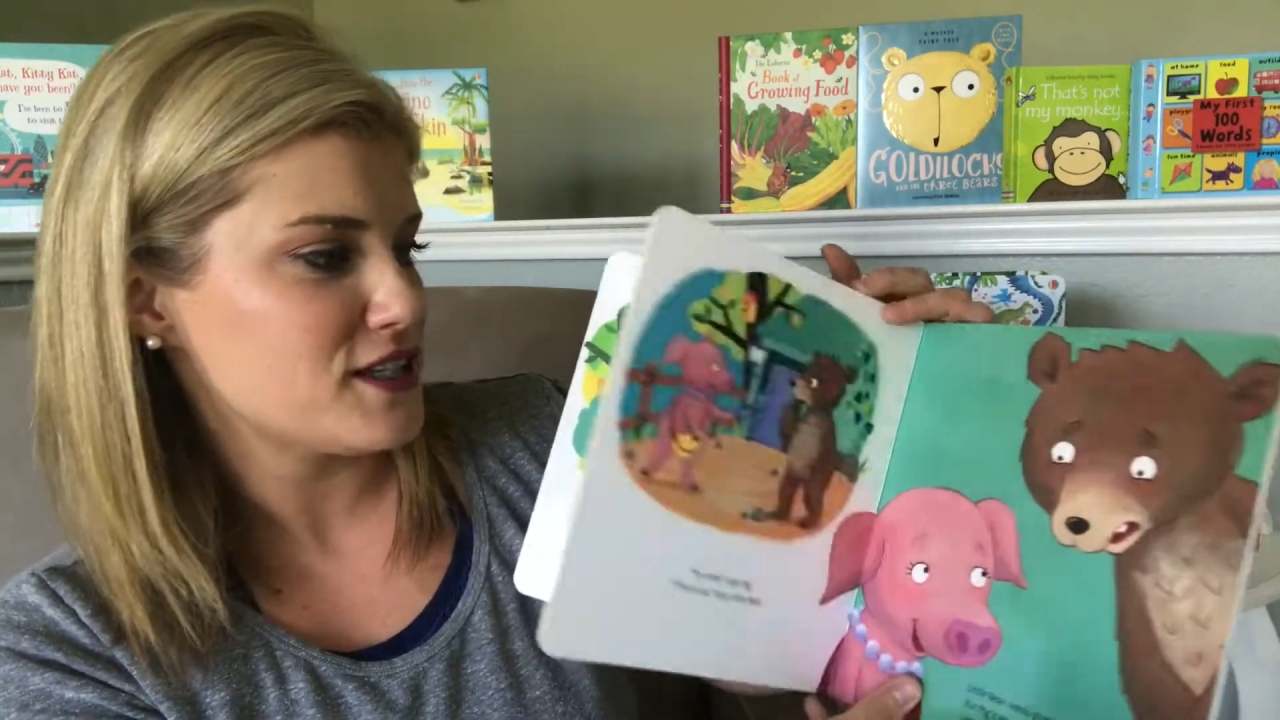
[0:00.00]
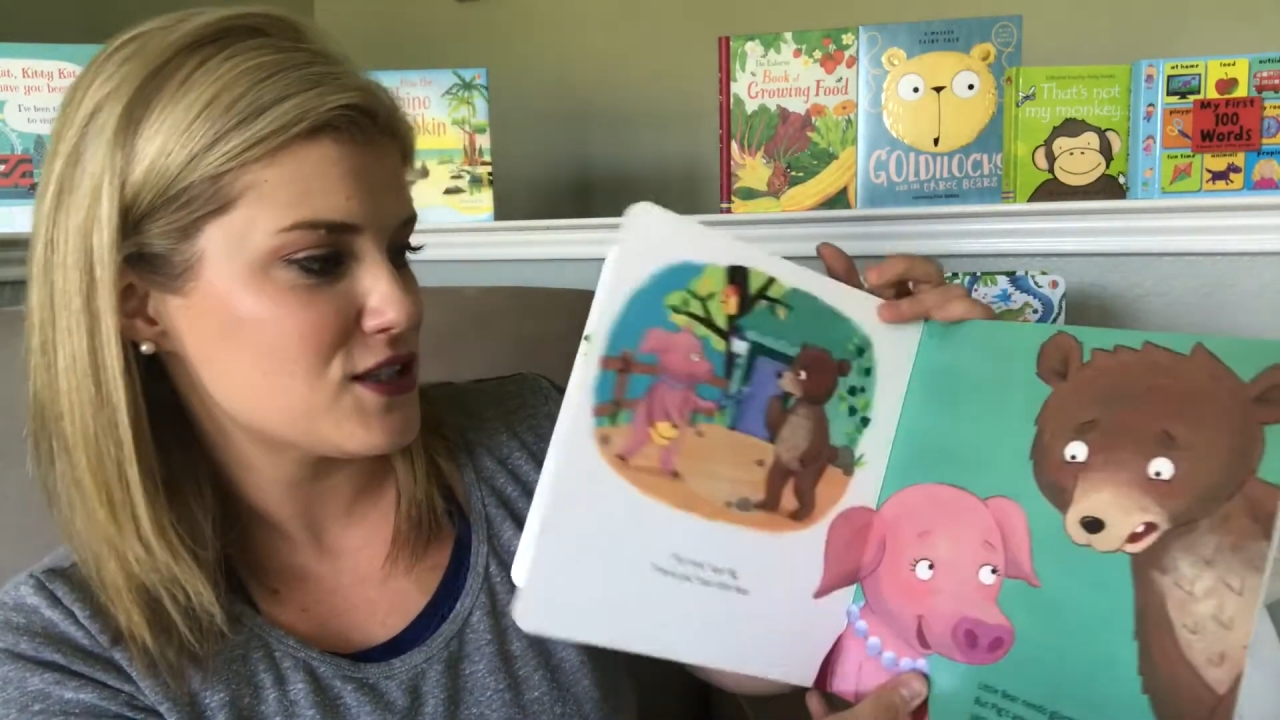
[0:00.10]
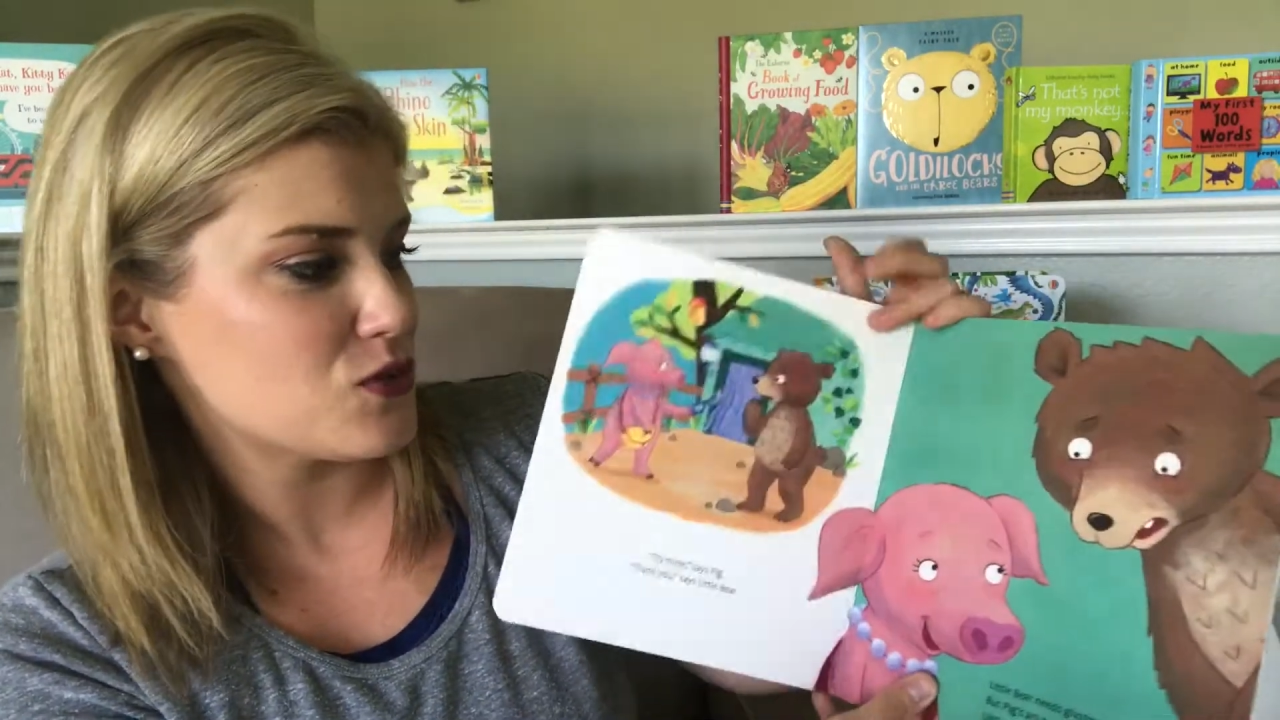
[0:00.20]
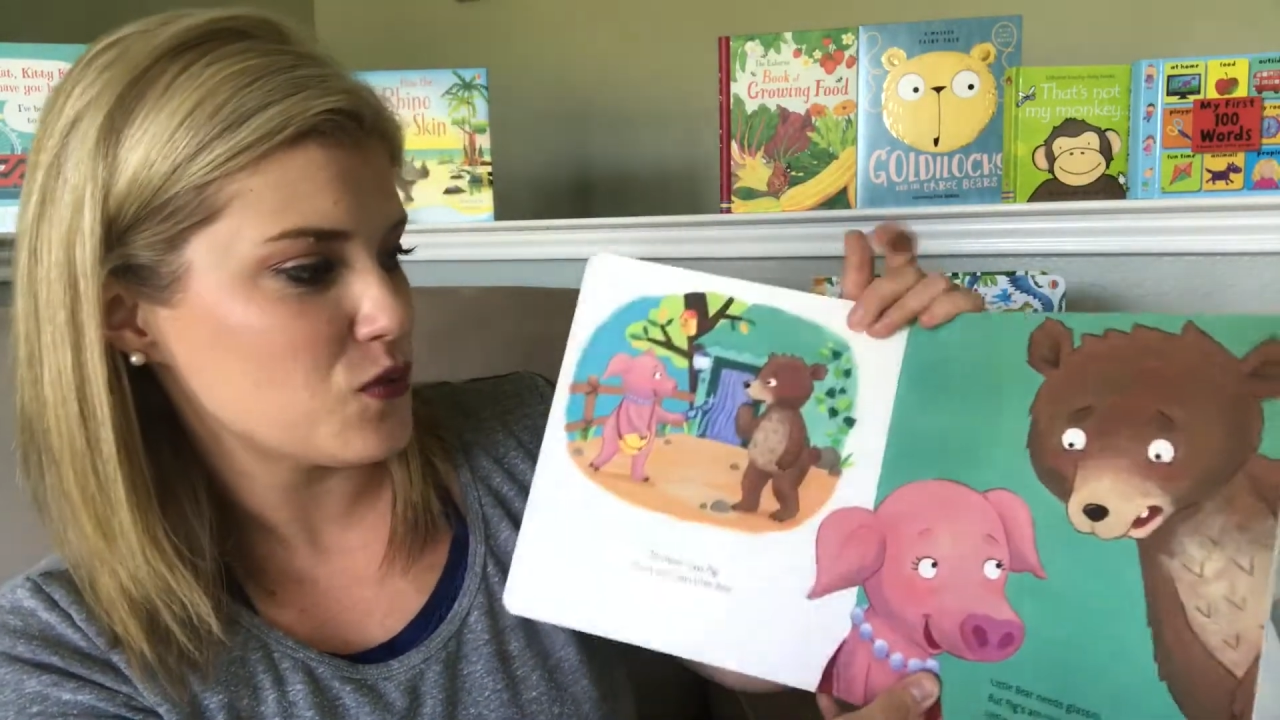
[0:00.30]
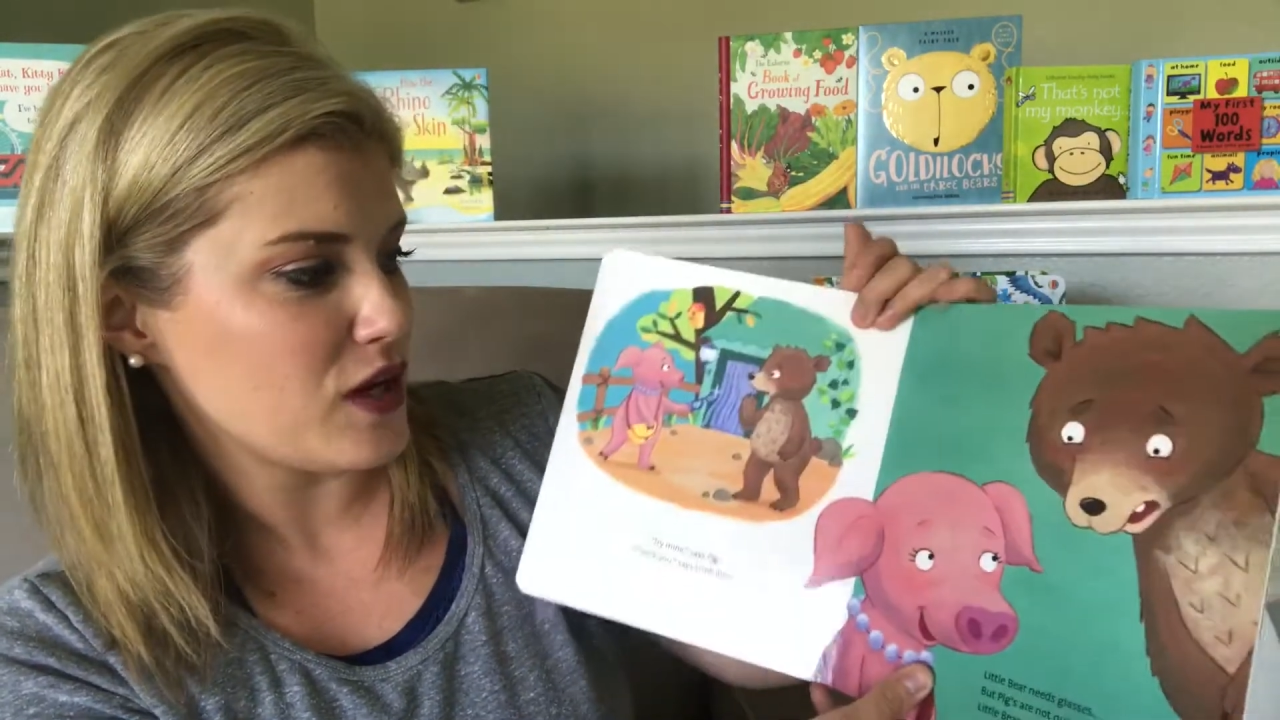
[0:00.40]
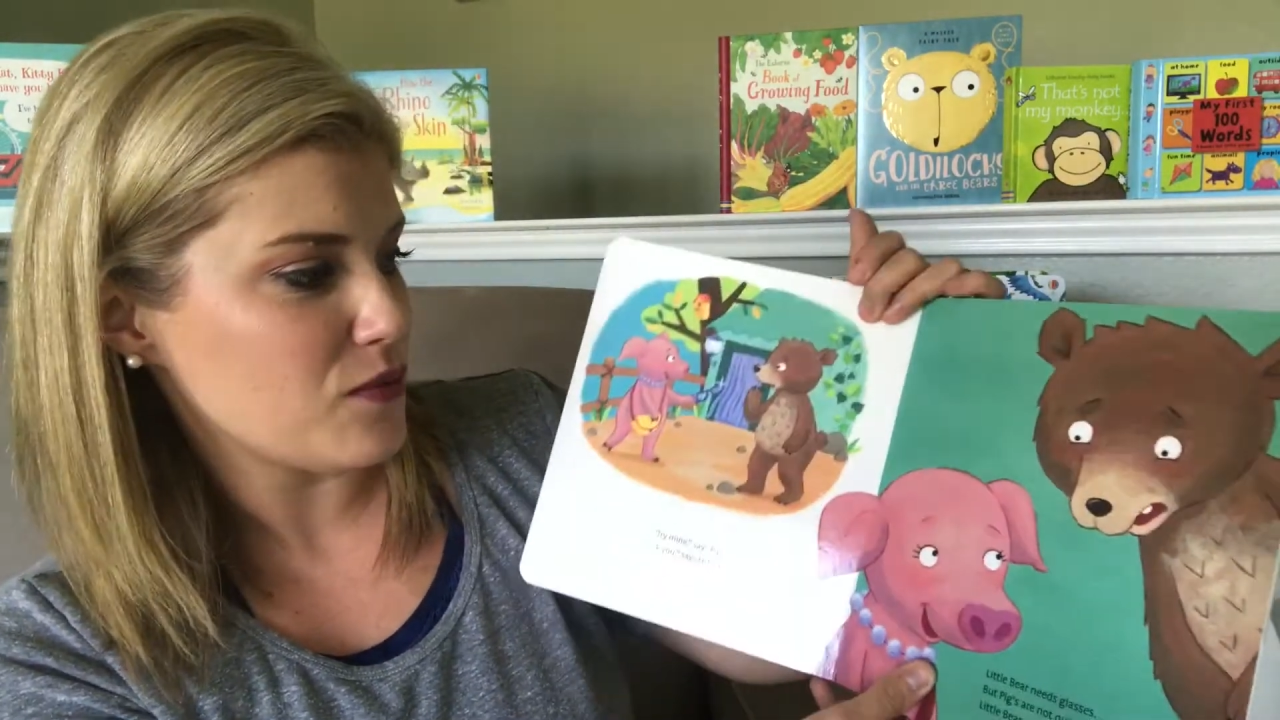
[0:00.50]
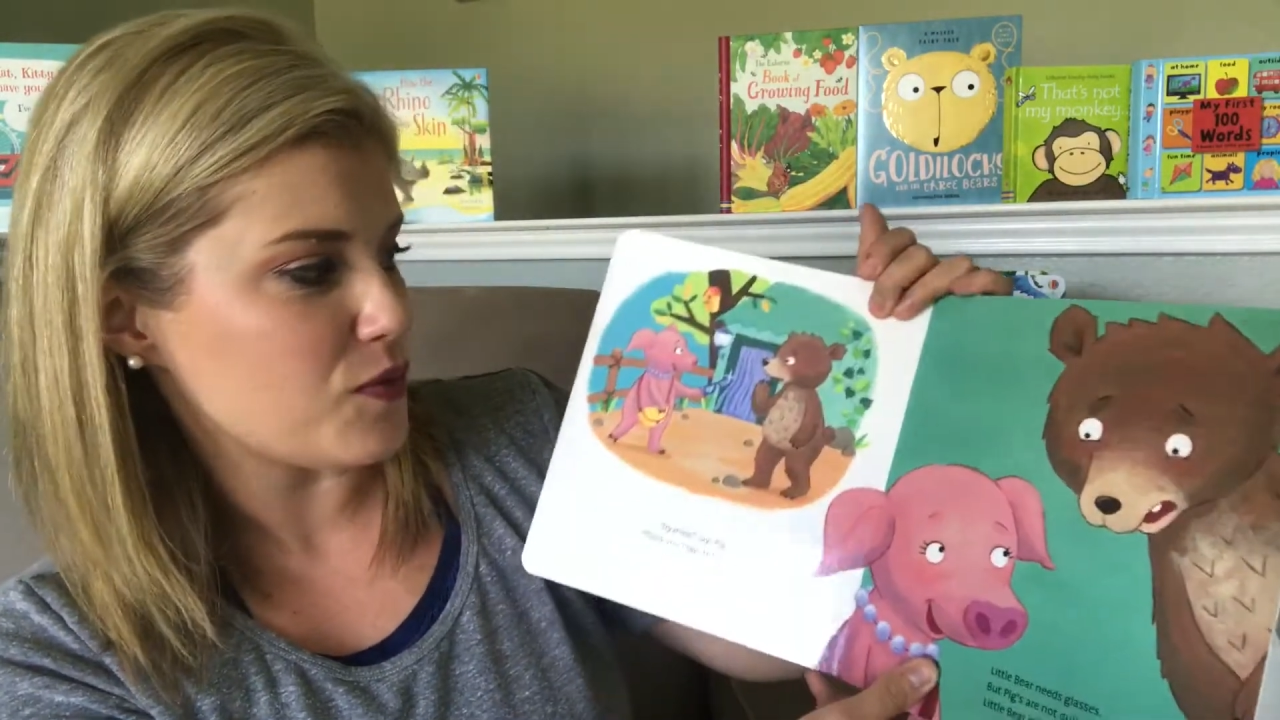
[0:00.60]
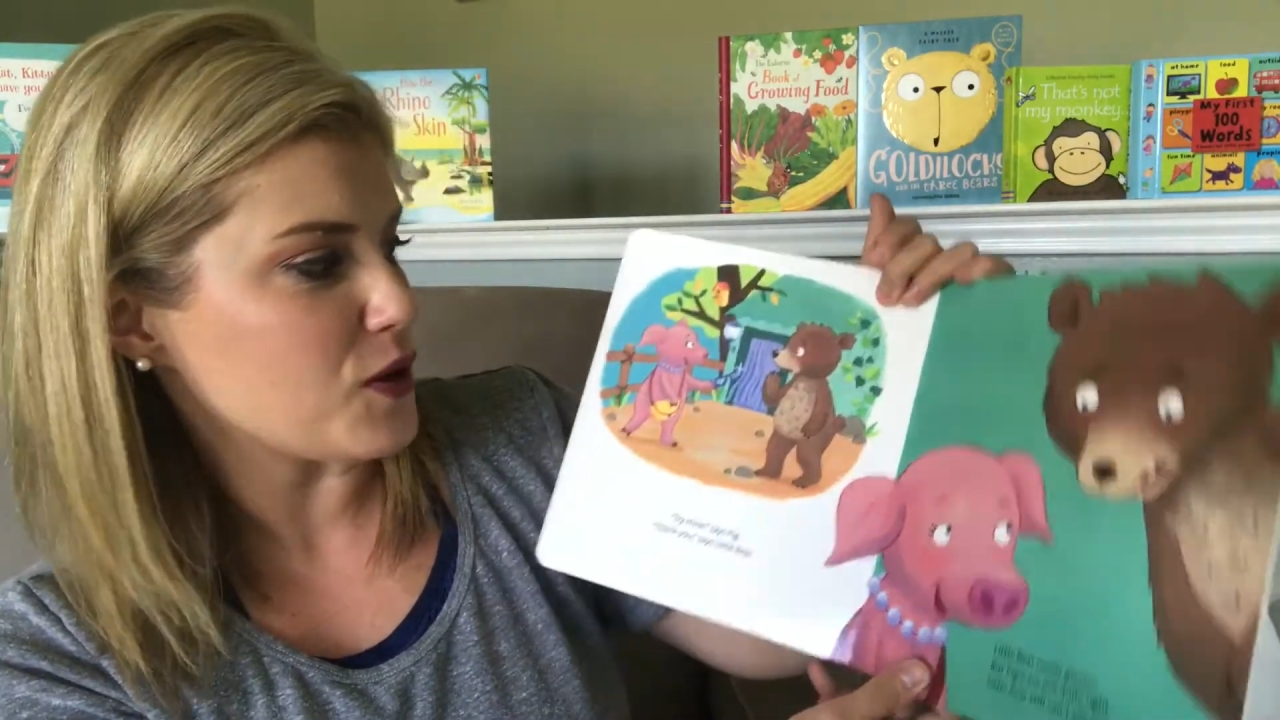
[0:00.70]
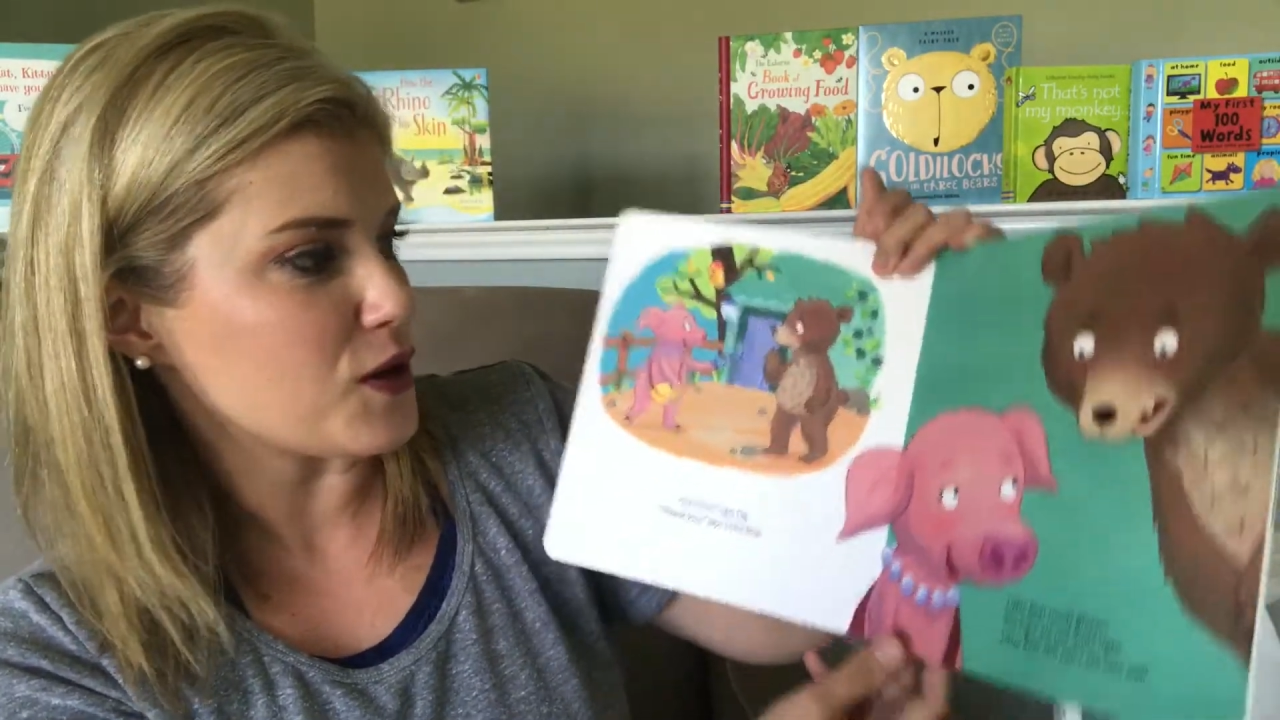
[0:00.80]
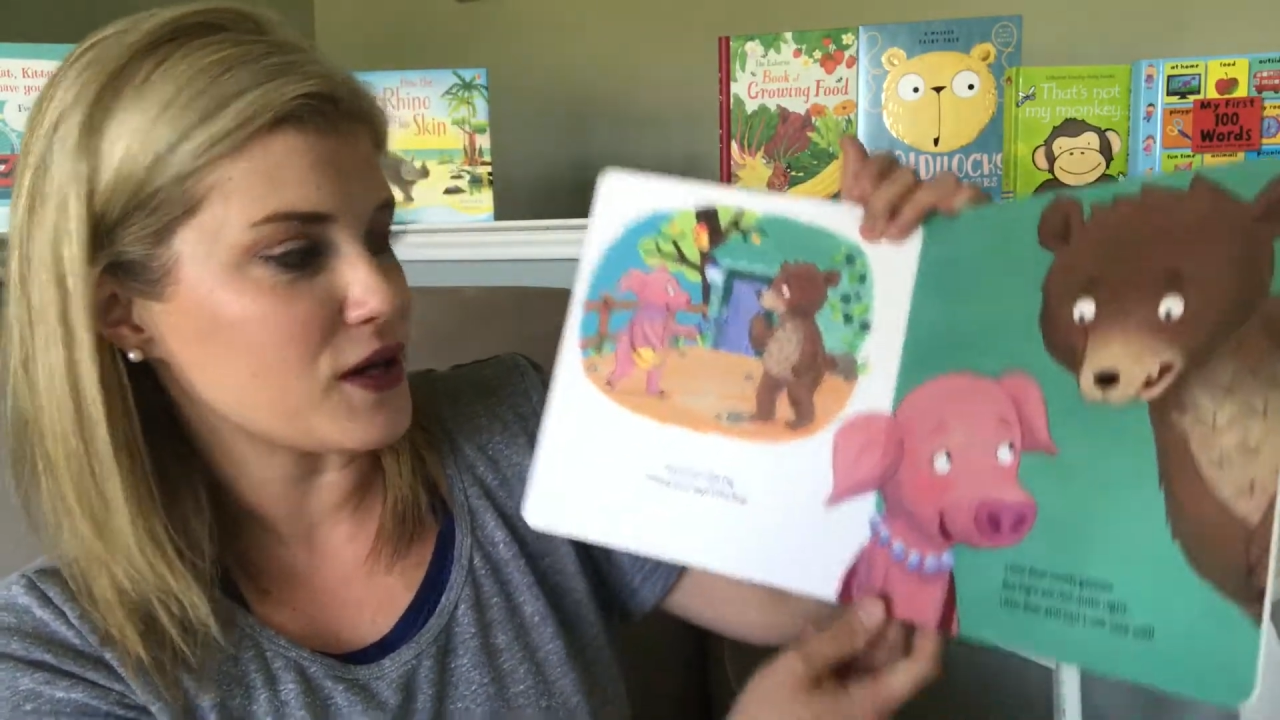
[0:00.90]
sweet
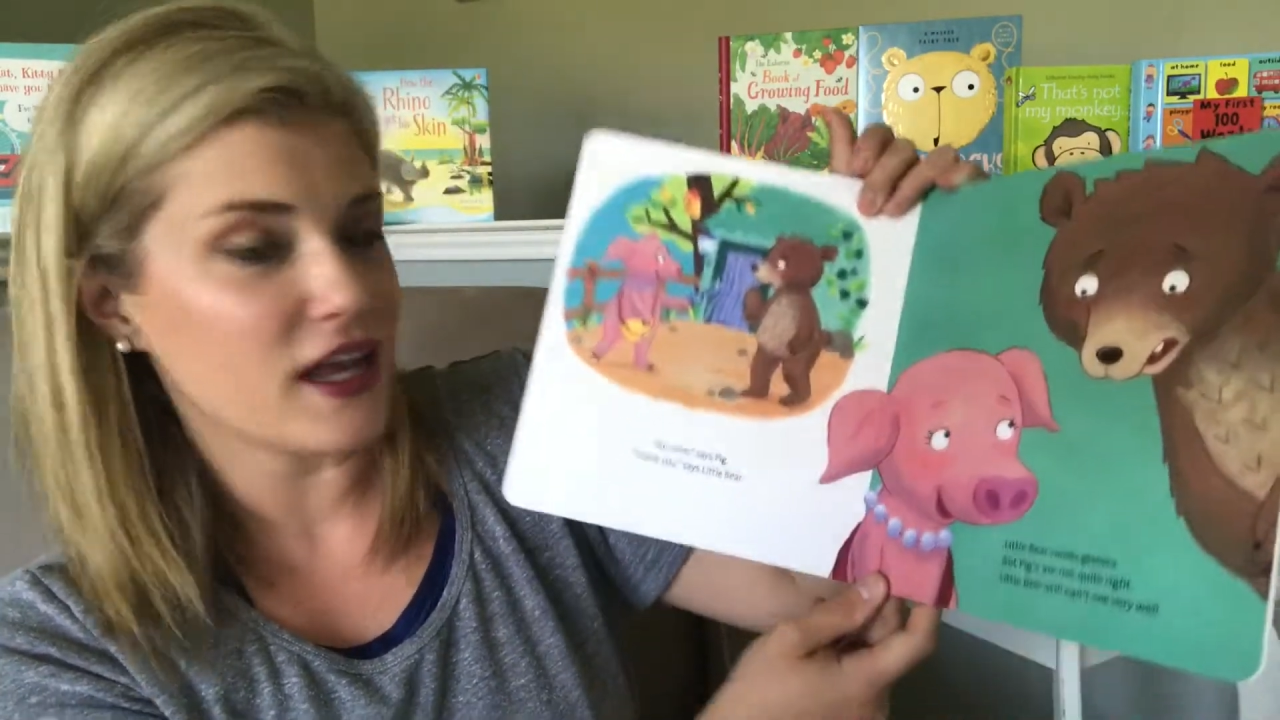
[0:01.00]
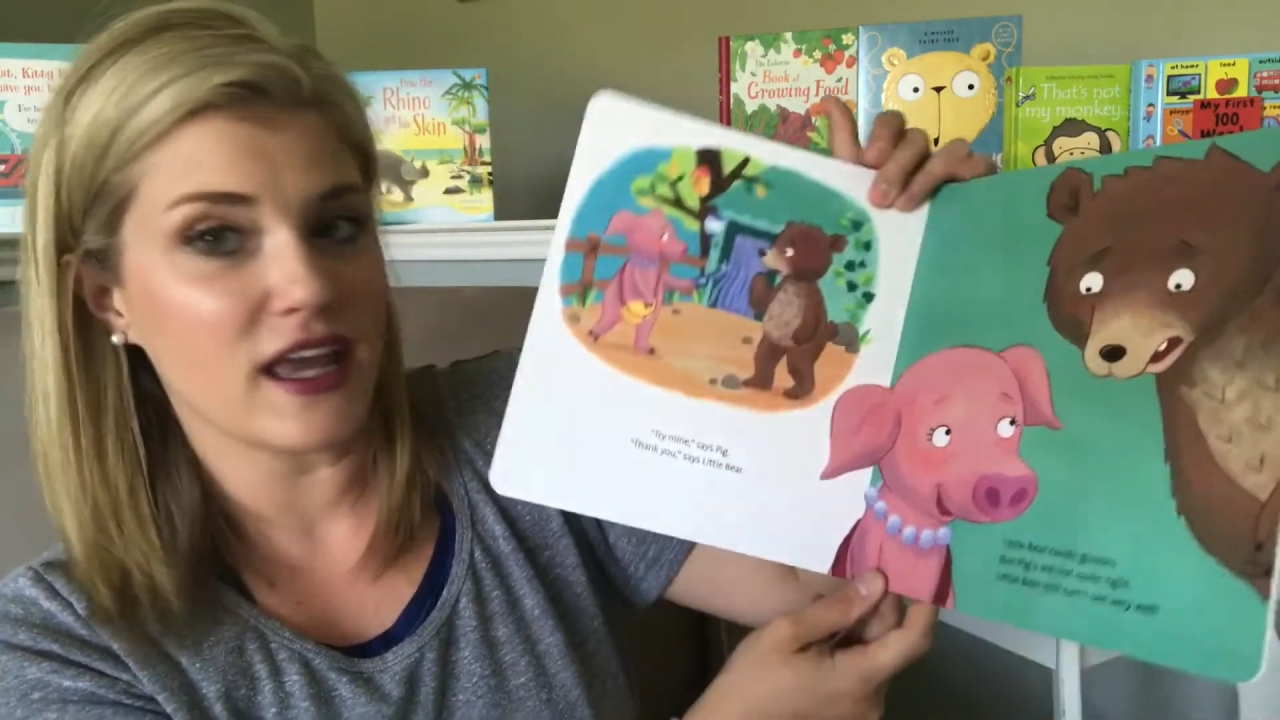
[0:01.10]
book,